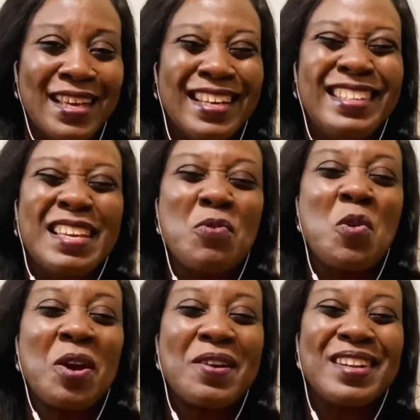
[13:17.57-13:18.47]
They will
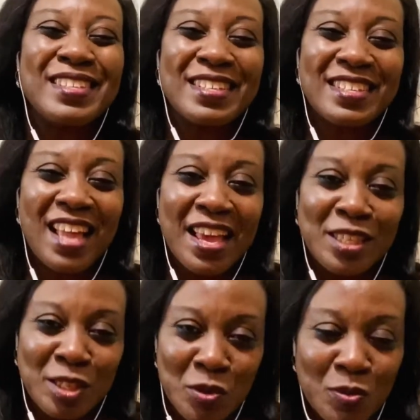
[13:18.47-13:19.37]

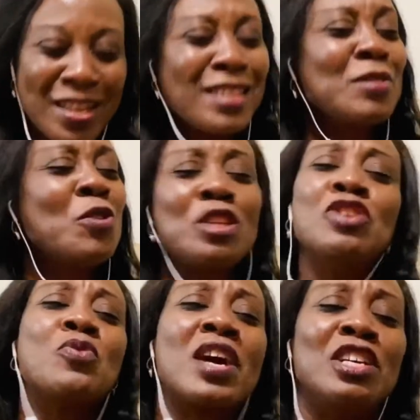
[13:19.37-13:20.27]
criticize you. There's nothing
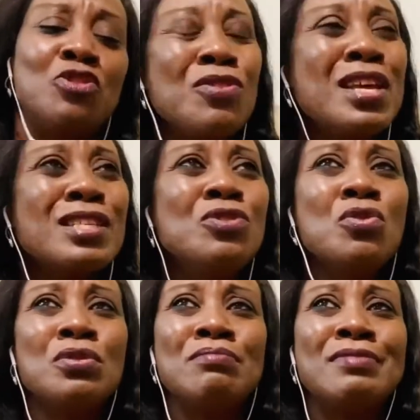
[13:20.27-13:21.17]
you can do.
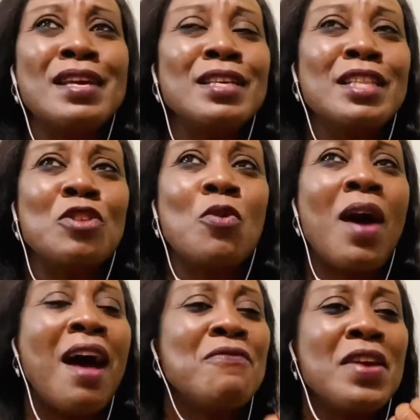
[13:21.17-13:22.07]
They don't
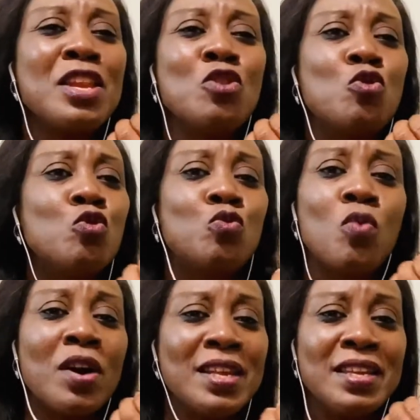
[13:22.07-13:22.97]
have any good
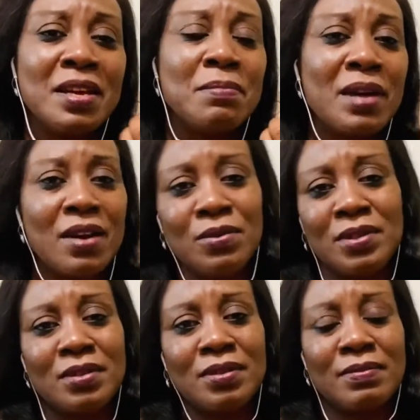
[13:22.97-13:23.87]
word in their
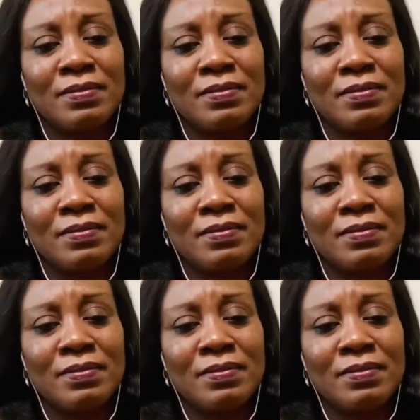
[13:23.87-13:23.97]
mouths.